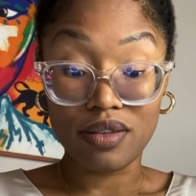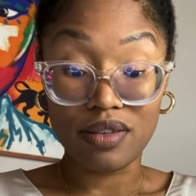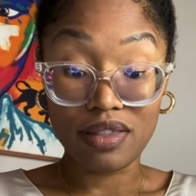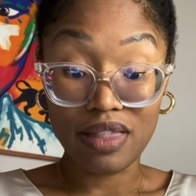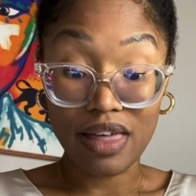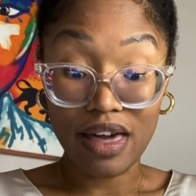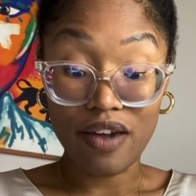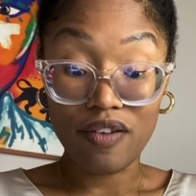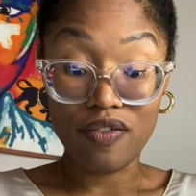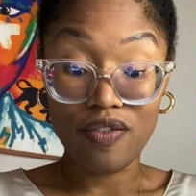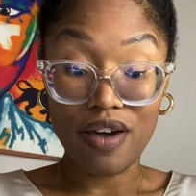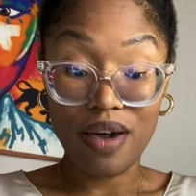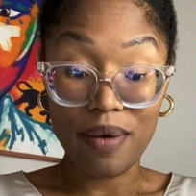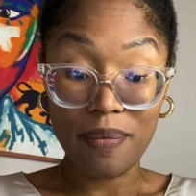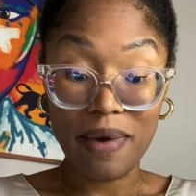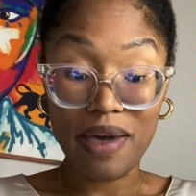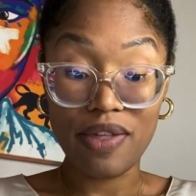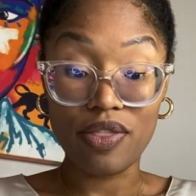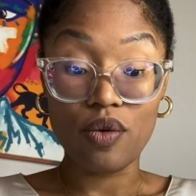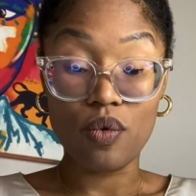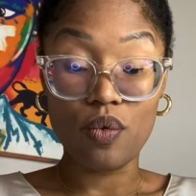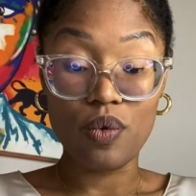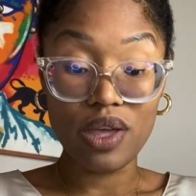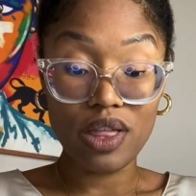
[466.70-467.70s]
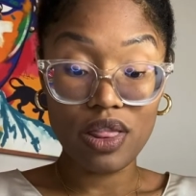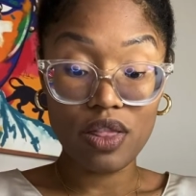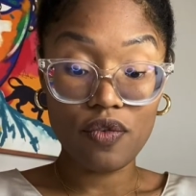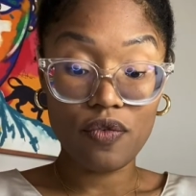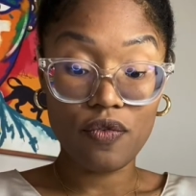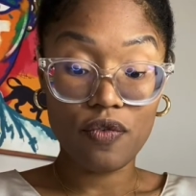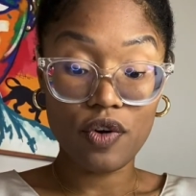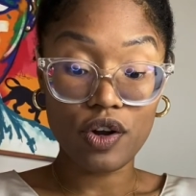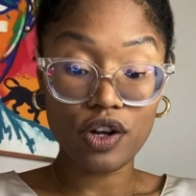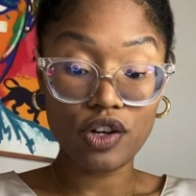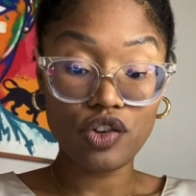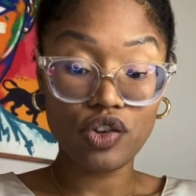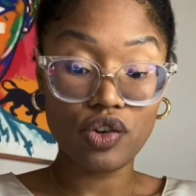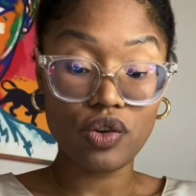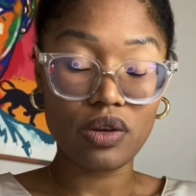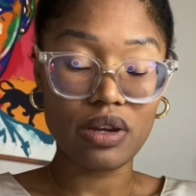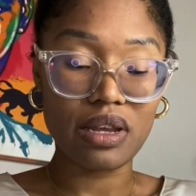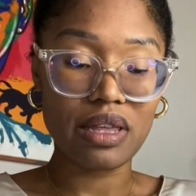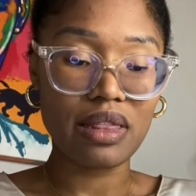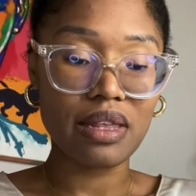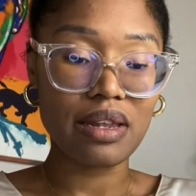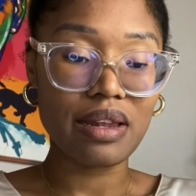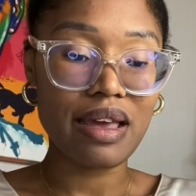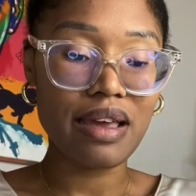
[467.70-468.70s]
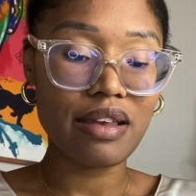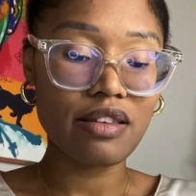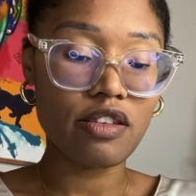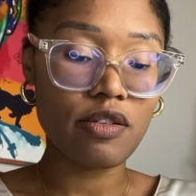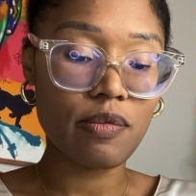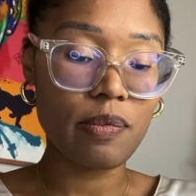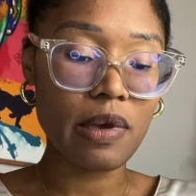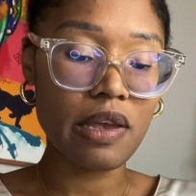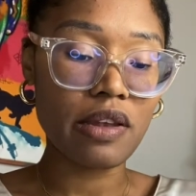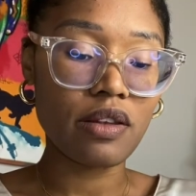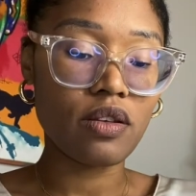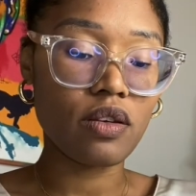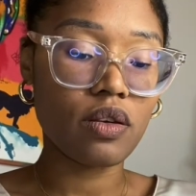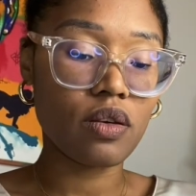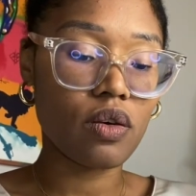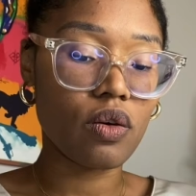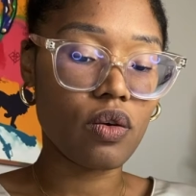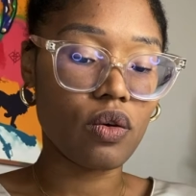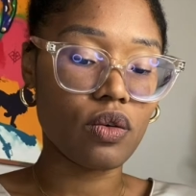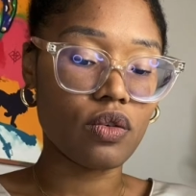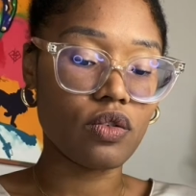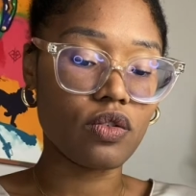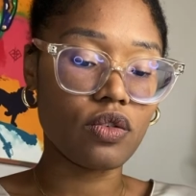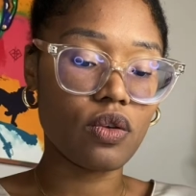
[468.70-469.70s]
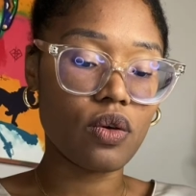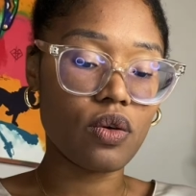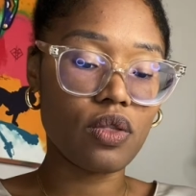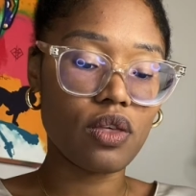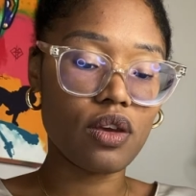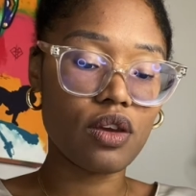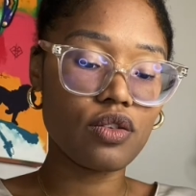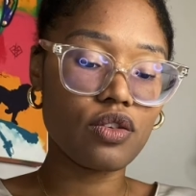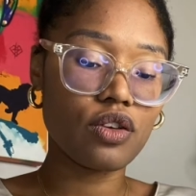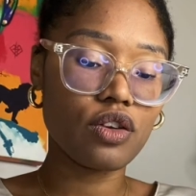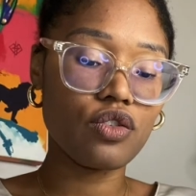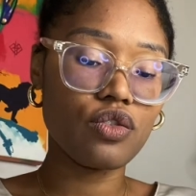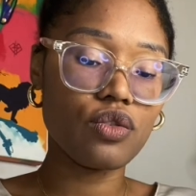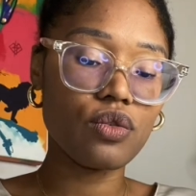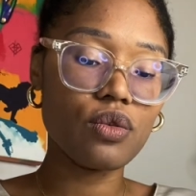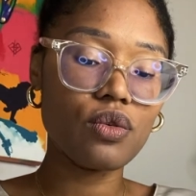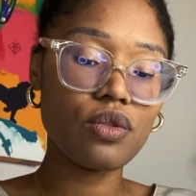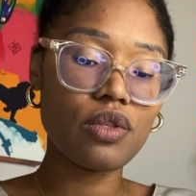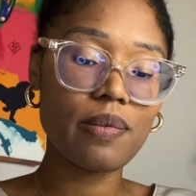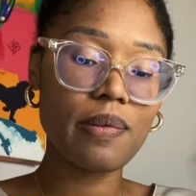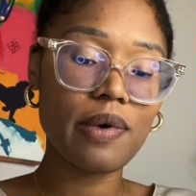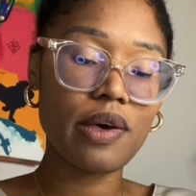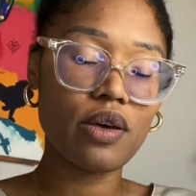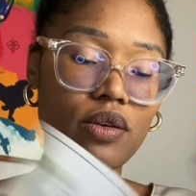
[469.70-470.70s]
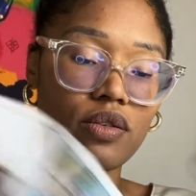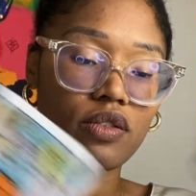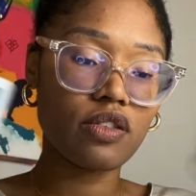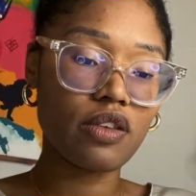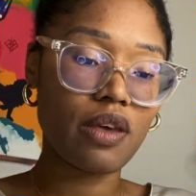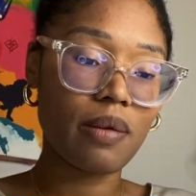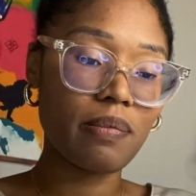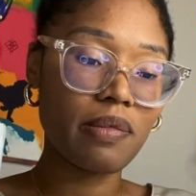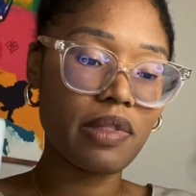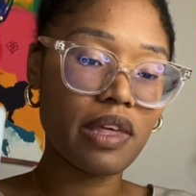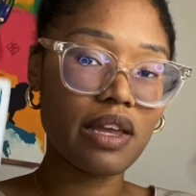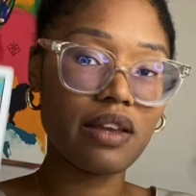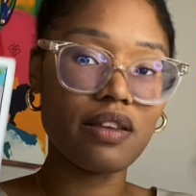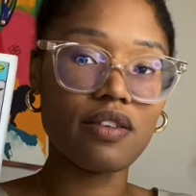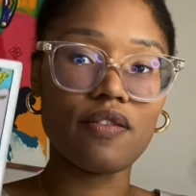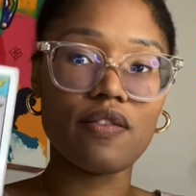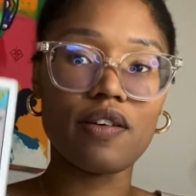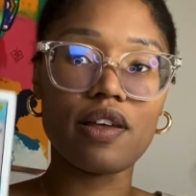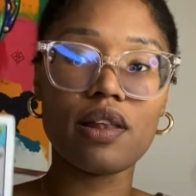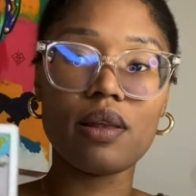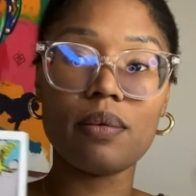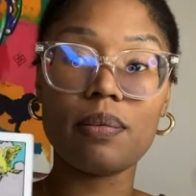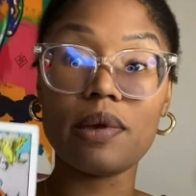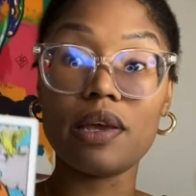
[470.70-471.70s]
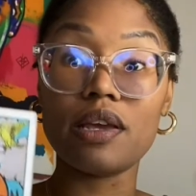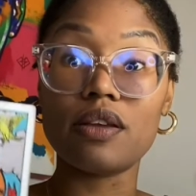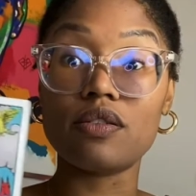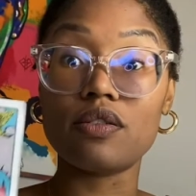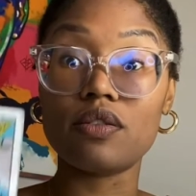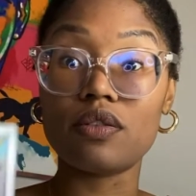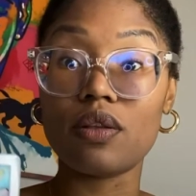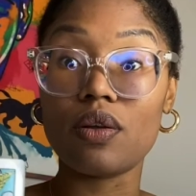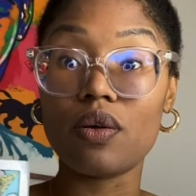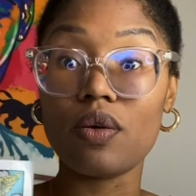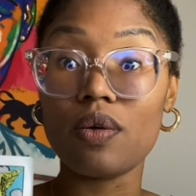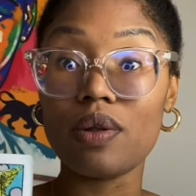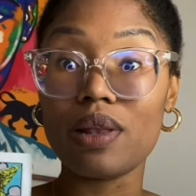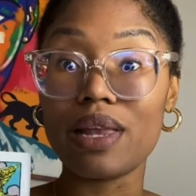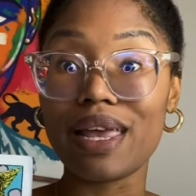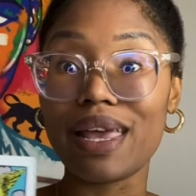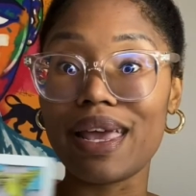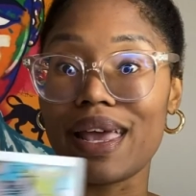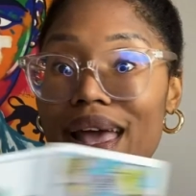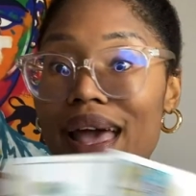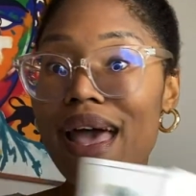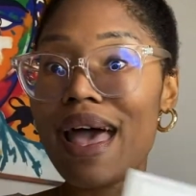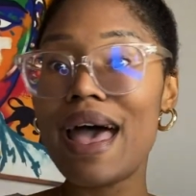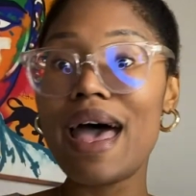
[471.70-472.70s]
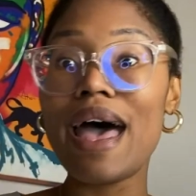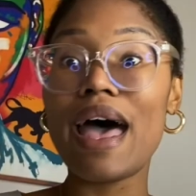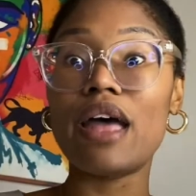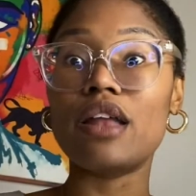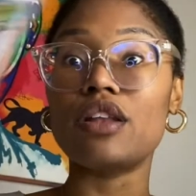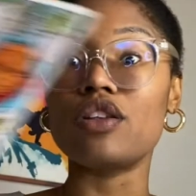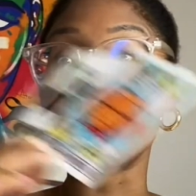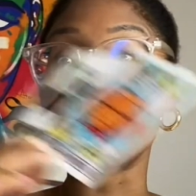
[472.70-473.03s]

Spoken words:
clarified by the Wheel of Fortune and the Knight of Pentacles. So there's a truth about something developing slowly and